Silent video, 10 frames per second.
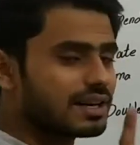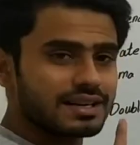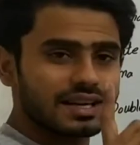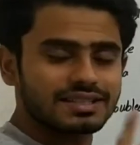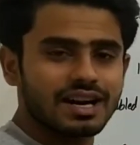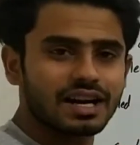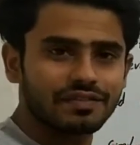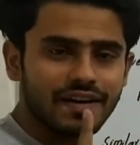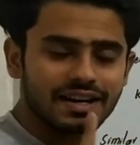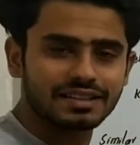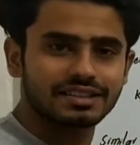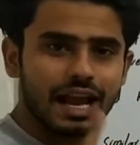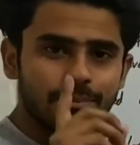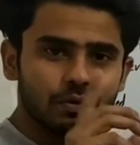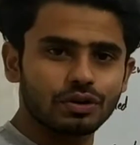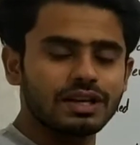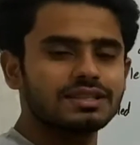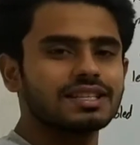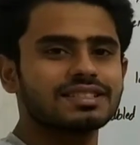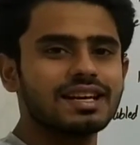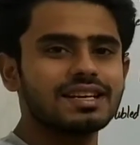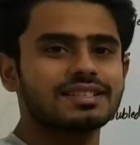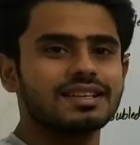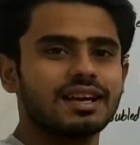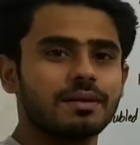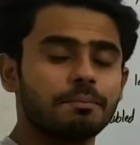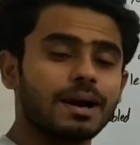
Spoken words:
does not affect the time to reach the steady state,